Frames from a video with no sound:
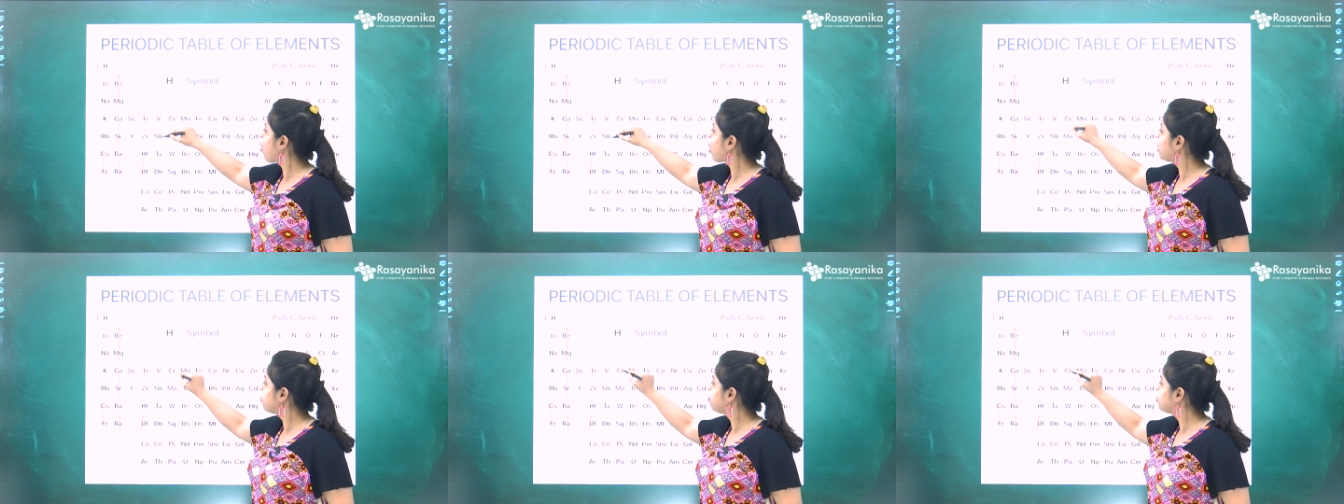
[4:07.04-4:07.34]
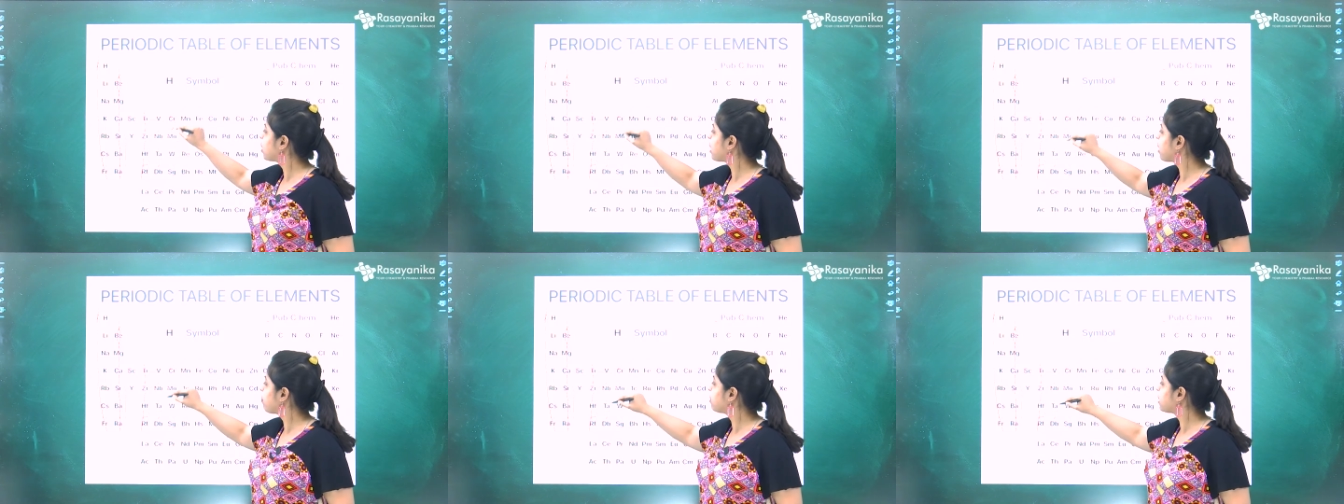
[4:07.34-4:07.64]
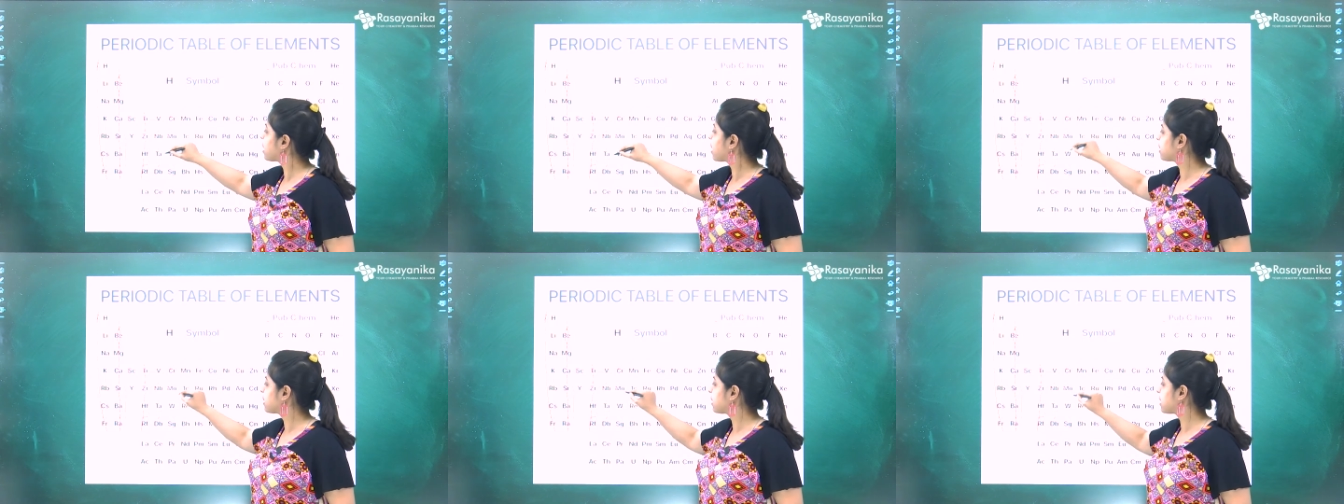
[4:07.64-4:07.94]
molybdenum,
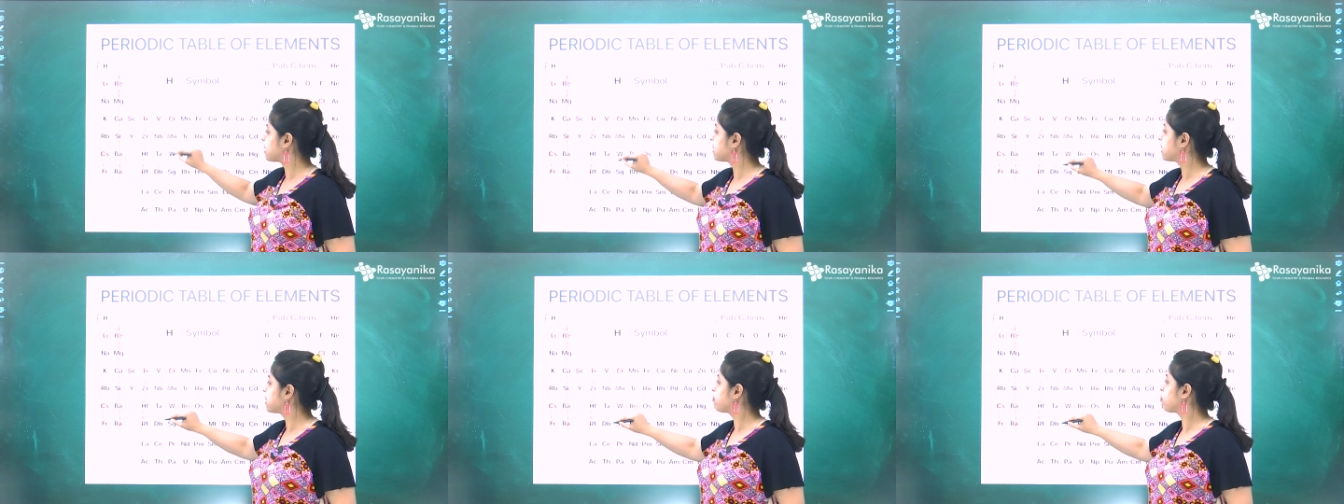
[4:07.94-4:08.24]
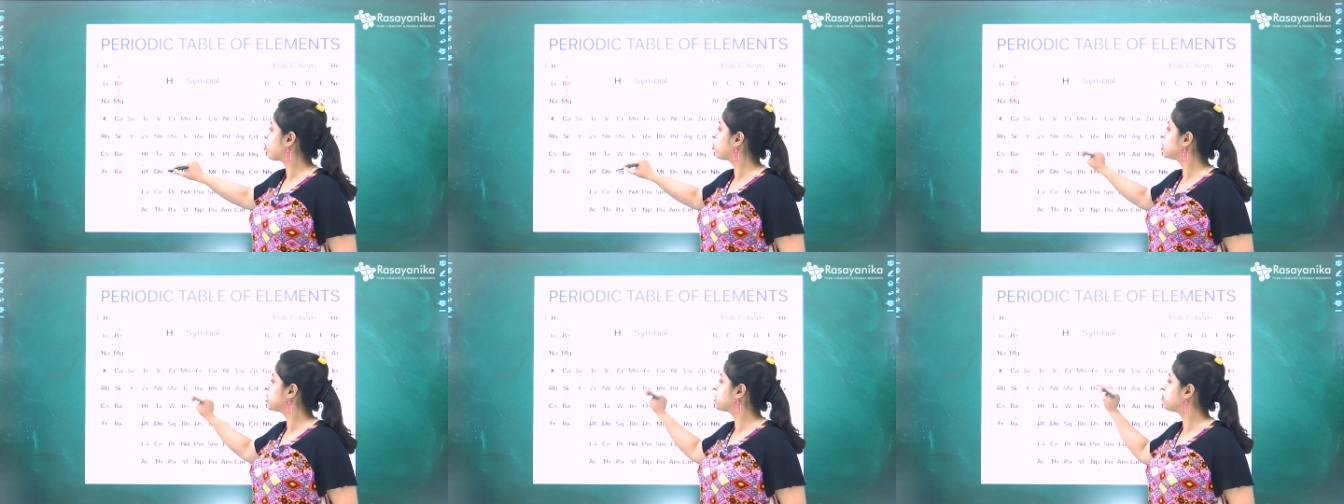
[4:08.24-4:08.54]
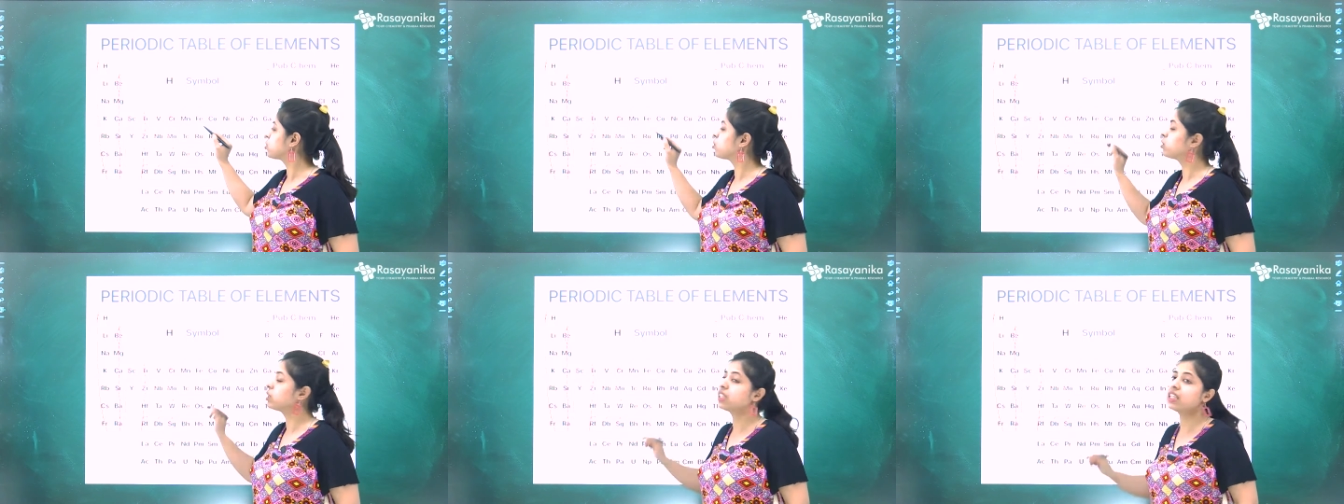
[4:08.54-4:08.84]
tungsten,
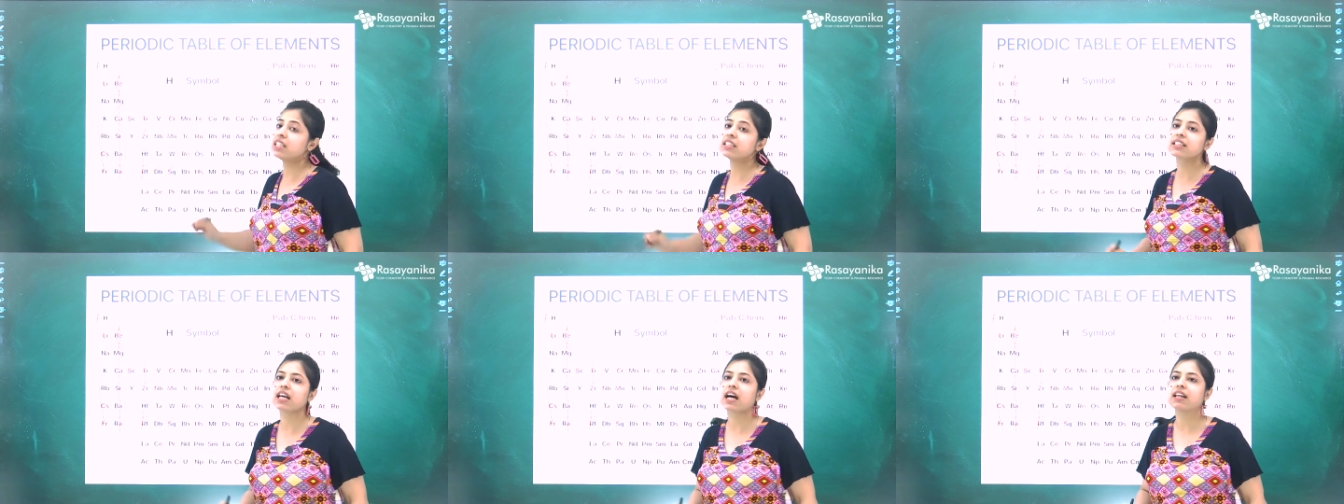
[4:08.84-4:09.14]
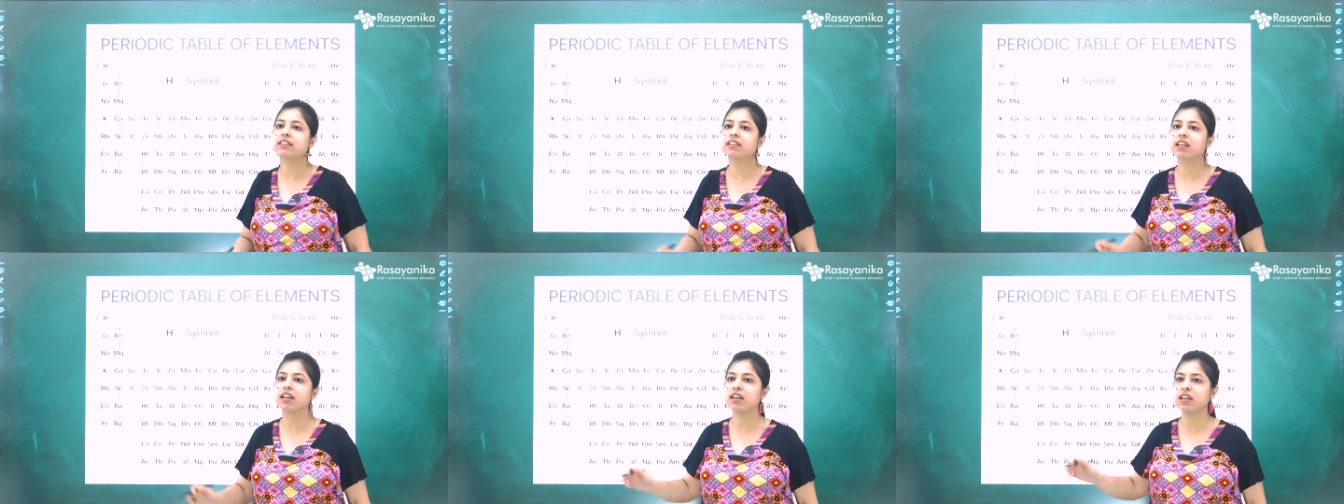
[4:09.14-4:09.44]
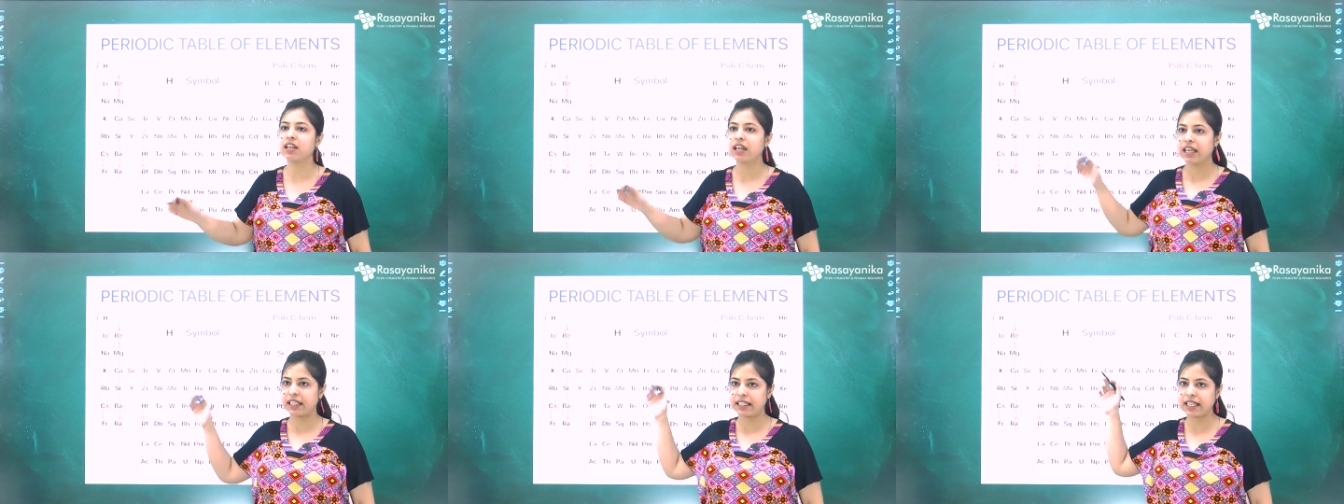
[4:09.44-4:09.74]
seaborgium. So these are the